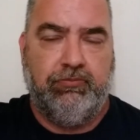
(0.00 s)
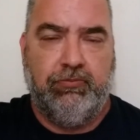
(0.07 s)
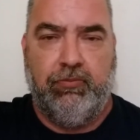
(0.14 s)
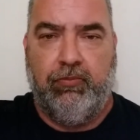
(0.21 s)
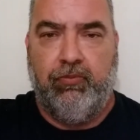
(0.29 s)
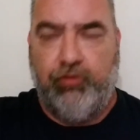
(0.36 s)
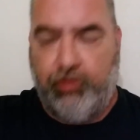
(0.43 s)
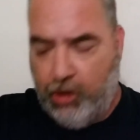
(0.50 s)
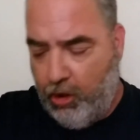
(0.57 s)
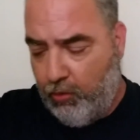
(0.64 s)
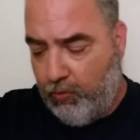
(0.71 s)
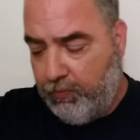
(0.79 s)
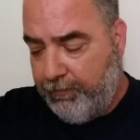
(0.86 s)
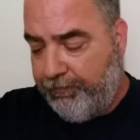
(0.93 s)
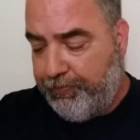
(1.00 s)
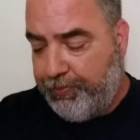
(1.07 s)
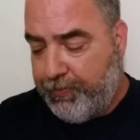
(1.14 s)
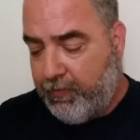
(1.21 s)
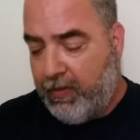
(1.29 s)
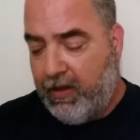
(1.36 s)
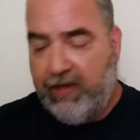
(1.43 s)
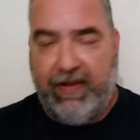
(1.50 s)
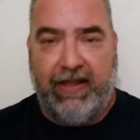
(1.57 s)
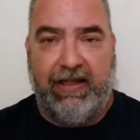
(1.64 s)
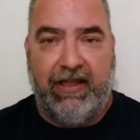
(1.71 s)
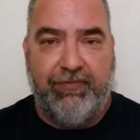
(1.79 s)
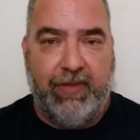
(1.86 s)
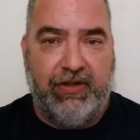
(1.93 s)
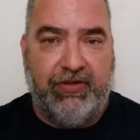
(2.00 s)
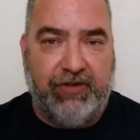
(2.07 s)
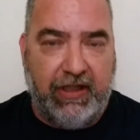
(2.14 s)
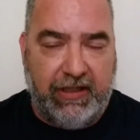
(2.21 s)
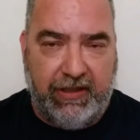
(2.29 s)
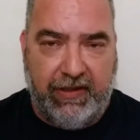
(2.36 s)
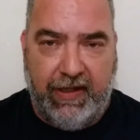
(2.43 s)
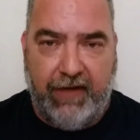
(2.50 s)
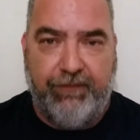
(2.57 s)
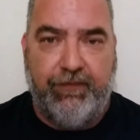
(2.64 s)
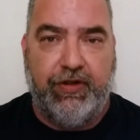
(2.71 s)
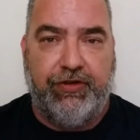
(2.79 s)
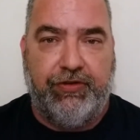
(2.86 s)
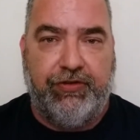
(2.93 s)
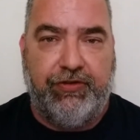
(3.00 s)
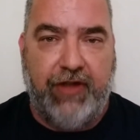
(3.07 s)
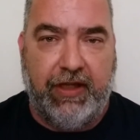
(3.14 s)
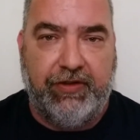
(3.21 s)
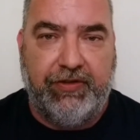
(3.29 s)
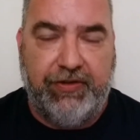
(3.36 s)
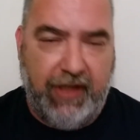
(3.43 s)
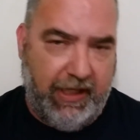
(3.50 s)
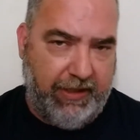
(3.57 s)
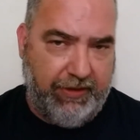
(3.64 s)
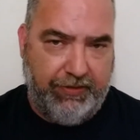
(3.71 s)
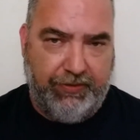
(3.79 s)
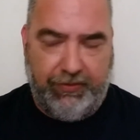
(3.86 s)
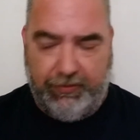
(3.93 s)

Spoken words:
So they leave me sit in there for 6 days.